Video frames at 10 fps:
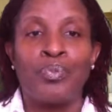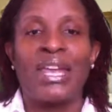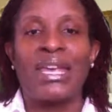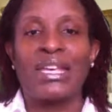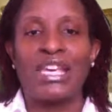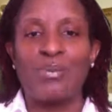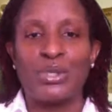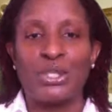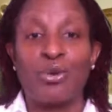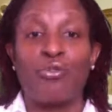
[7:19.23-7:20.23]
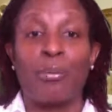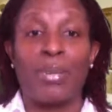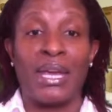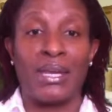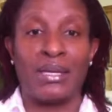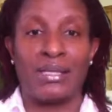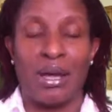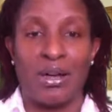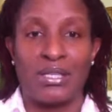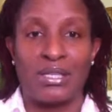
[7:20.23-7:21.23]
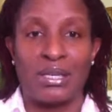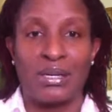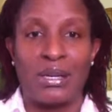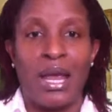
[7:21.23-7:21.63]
And it keeps you from being exhausted,